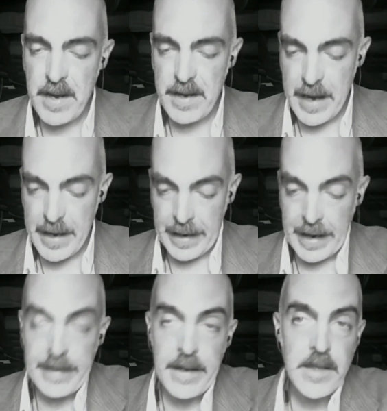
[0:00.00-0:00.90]

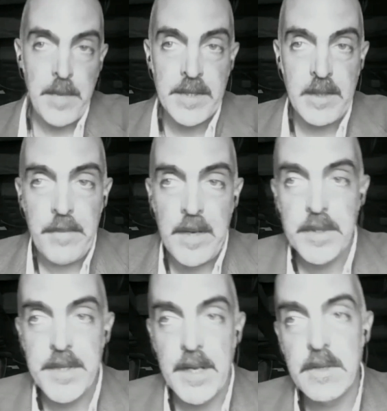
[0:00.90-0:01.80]
It is. I mean, some people
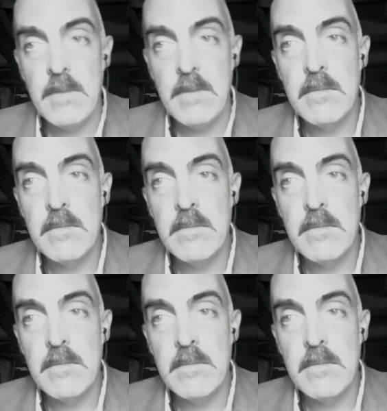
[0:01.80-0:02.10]
say so.